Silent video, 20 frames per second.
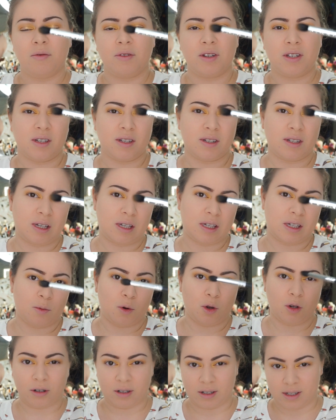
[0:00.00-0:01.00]
This is a
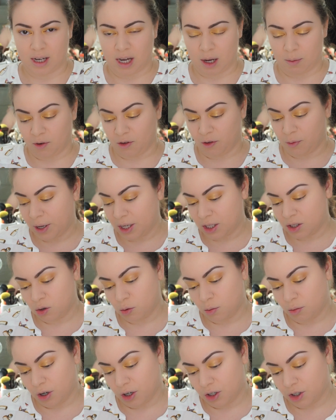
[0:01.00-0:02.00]
smaller type of pencil
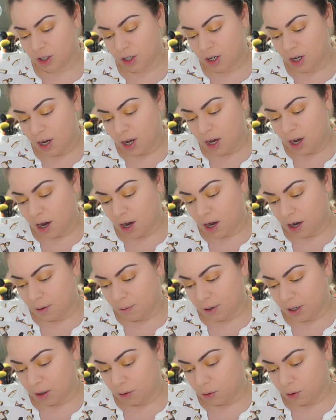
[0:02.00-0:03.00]
brush,
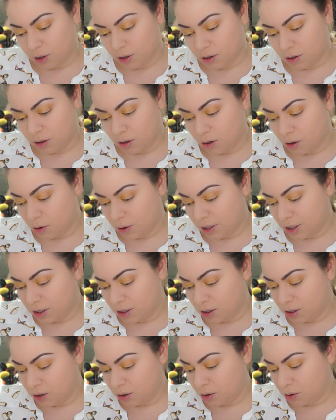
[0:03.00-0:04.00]
and I'm going to go
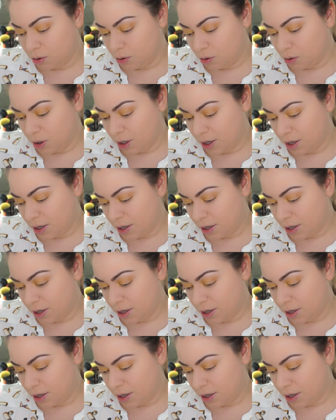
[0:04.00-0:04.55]
into